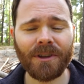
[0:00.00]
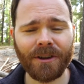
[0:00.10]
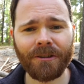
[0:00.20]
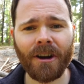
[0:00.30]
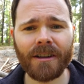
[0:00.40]

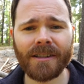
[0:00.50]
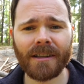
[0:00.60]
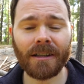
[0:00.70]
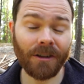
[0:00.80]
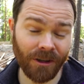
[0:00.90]

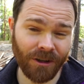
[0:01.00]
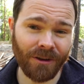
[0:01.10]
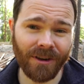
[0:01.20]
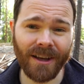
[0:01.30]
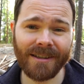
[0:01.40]

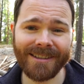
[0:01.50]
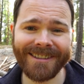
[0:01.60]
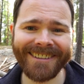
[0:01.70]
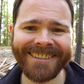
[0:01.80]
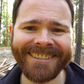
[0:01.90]

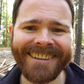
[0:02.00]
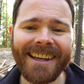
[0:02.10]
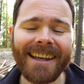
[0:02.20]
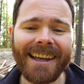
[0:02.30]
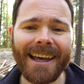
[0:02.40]
curiosity,
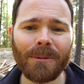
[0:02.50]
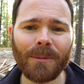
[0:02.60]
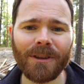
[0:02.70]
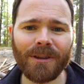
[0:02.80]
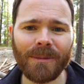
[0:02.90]
and
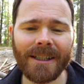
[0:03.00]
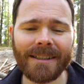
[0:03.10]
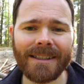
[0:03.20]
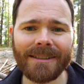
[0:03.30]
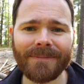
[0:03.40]
with
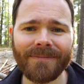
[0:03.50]
humility.